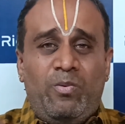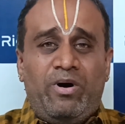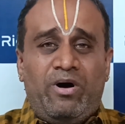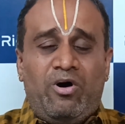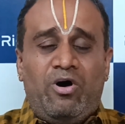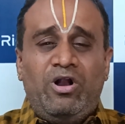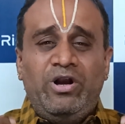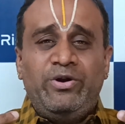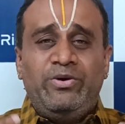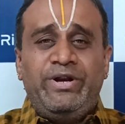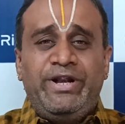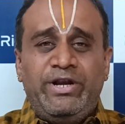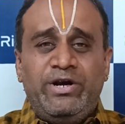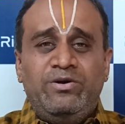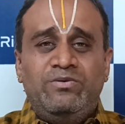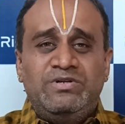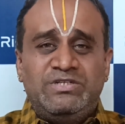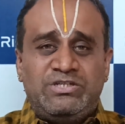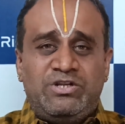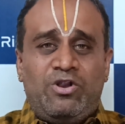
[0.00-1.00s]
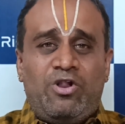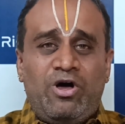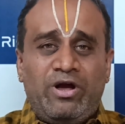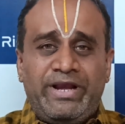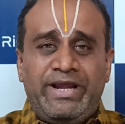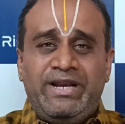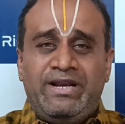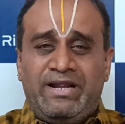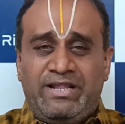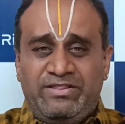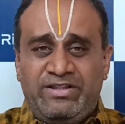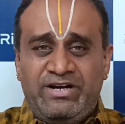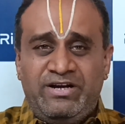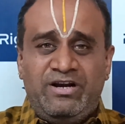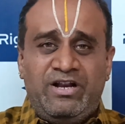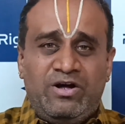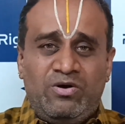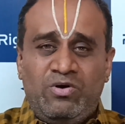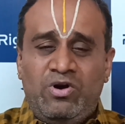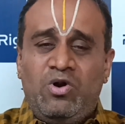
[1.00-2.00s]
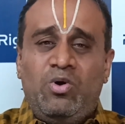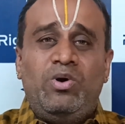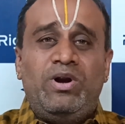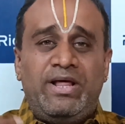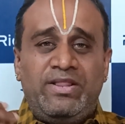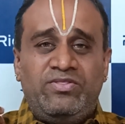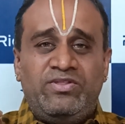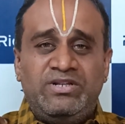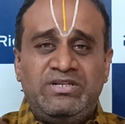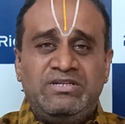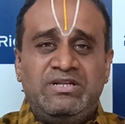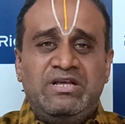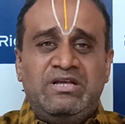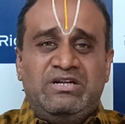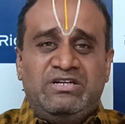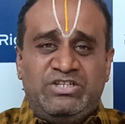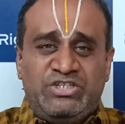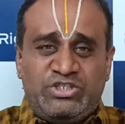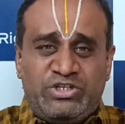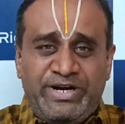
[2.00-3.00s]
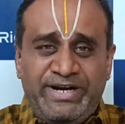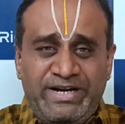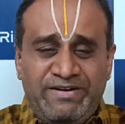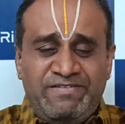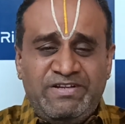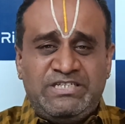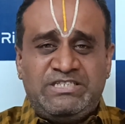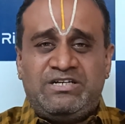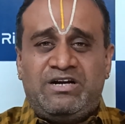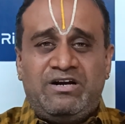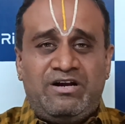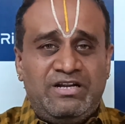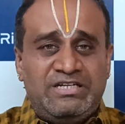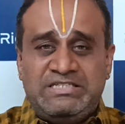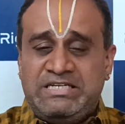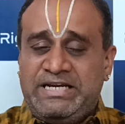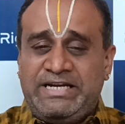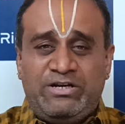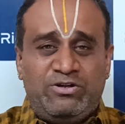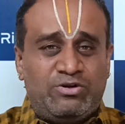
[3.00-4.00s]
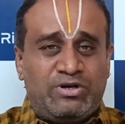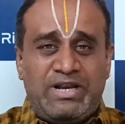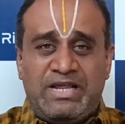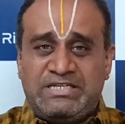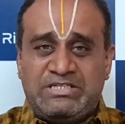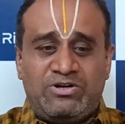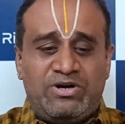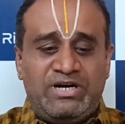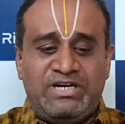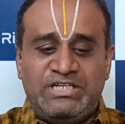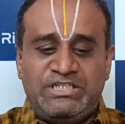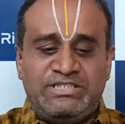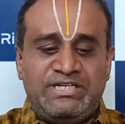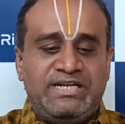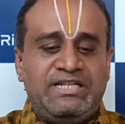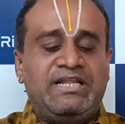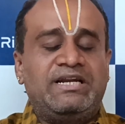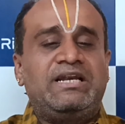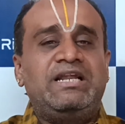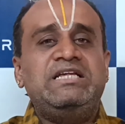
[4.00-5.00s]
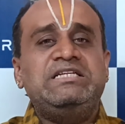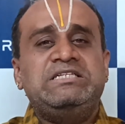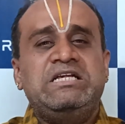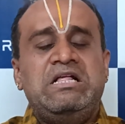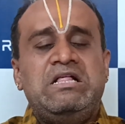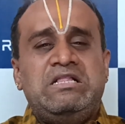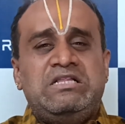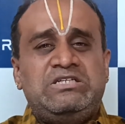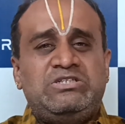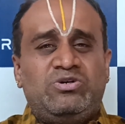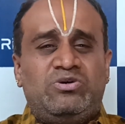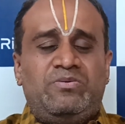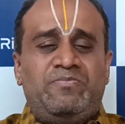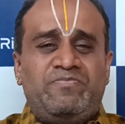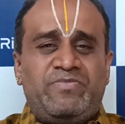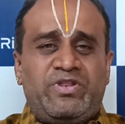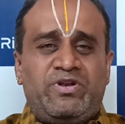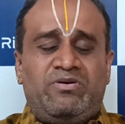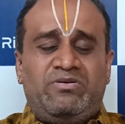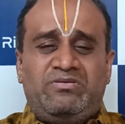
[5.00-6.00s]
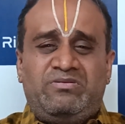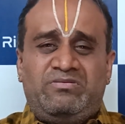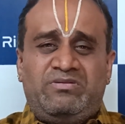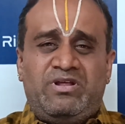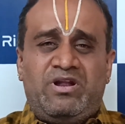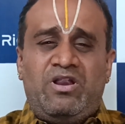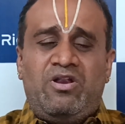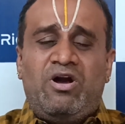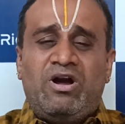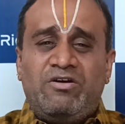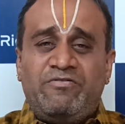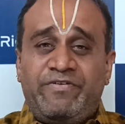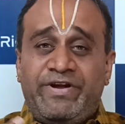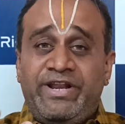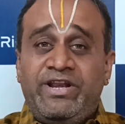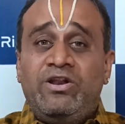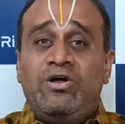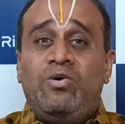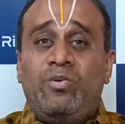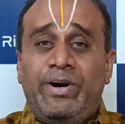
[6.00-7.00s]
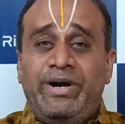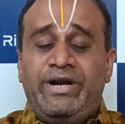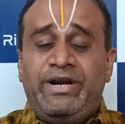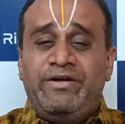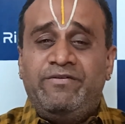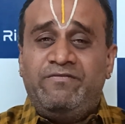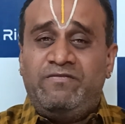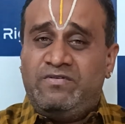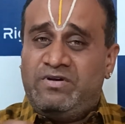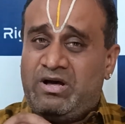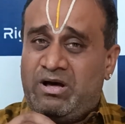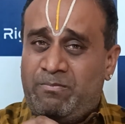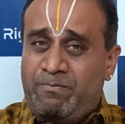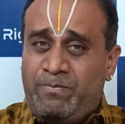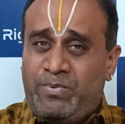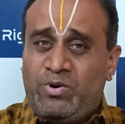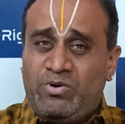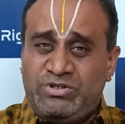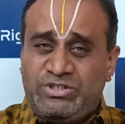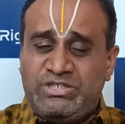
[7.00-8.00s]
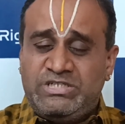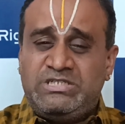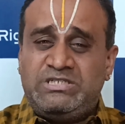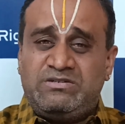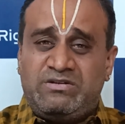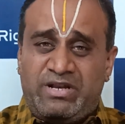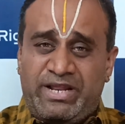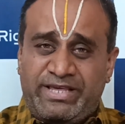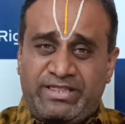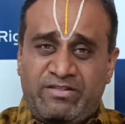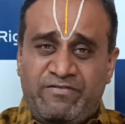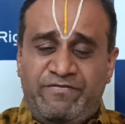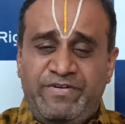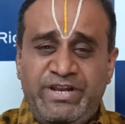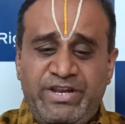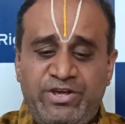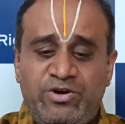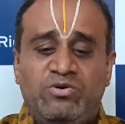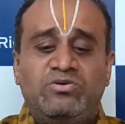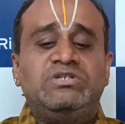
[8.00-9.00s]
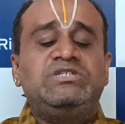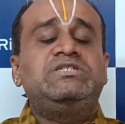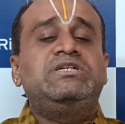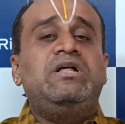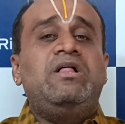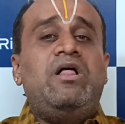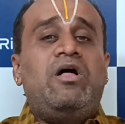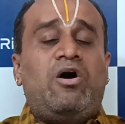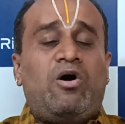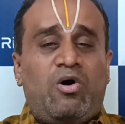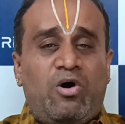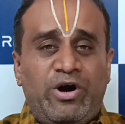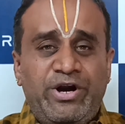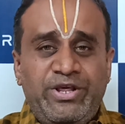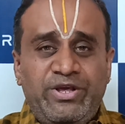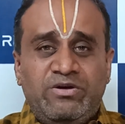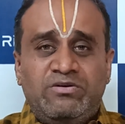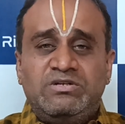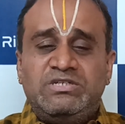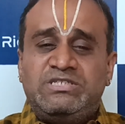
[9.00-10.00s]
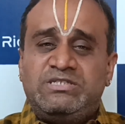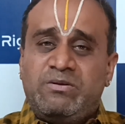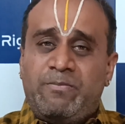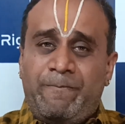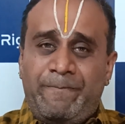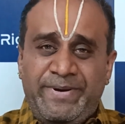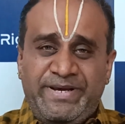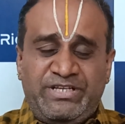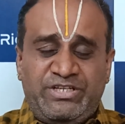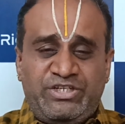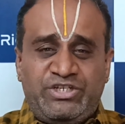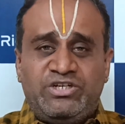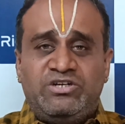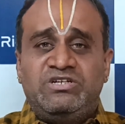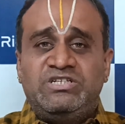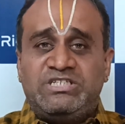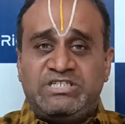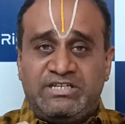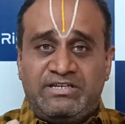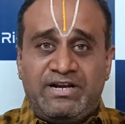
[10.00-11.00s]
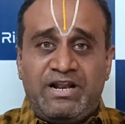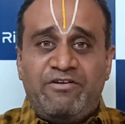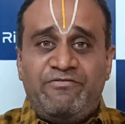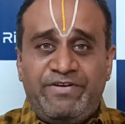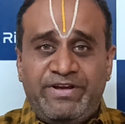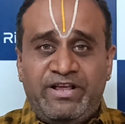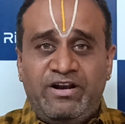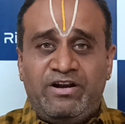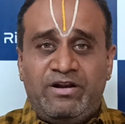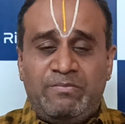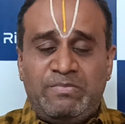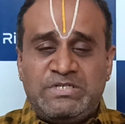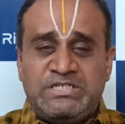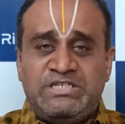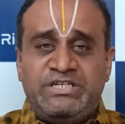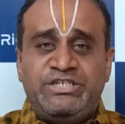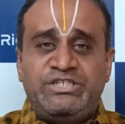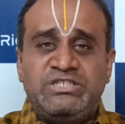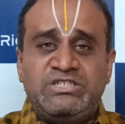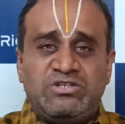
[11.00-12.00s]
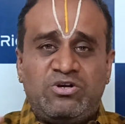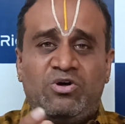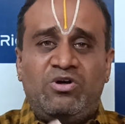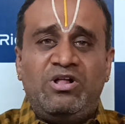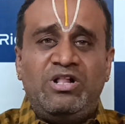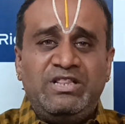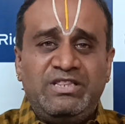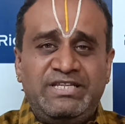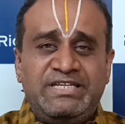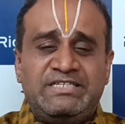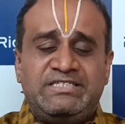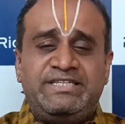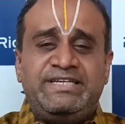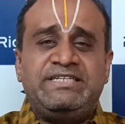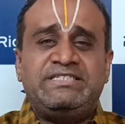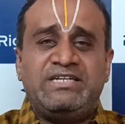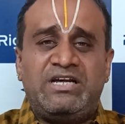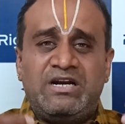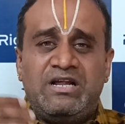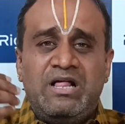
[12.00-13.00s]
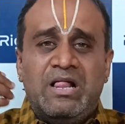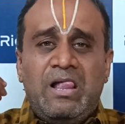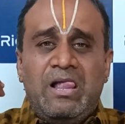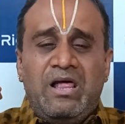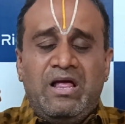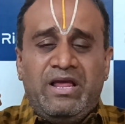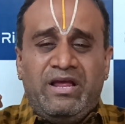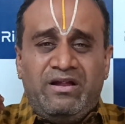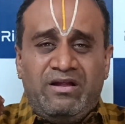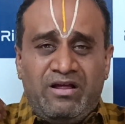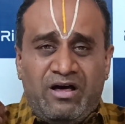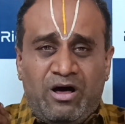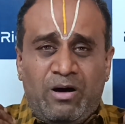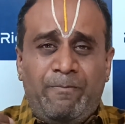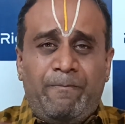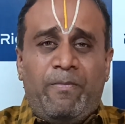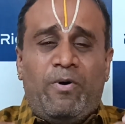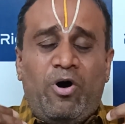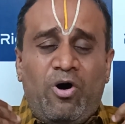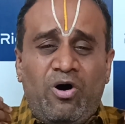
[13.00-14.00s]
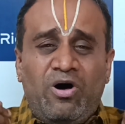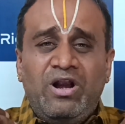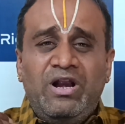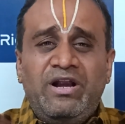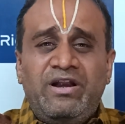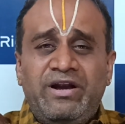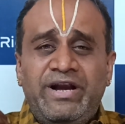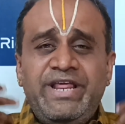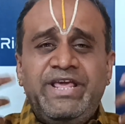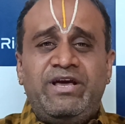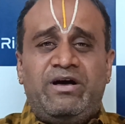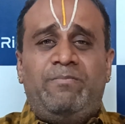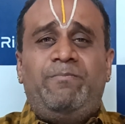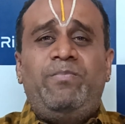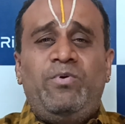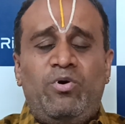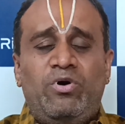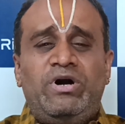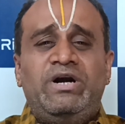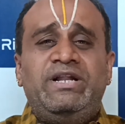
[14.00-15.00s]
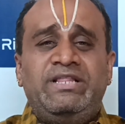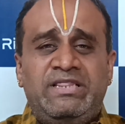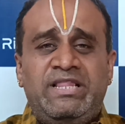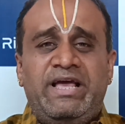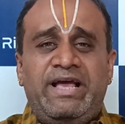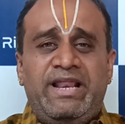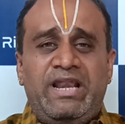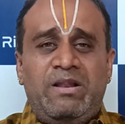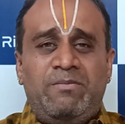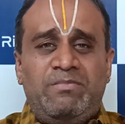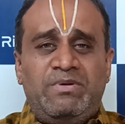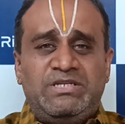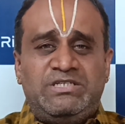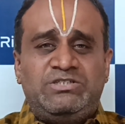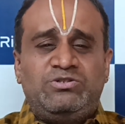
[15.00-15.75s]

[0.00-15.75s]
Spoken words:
All you need to do is log in and then download and then straight away start listening to the class or understand the class. So there are a lot of innovative approaches like the videos, audios, pictures, graphical representations. All these things are already uploaded in the LMS.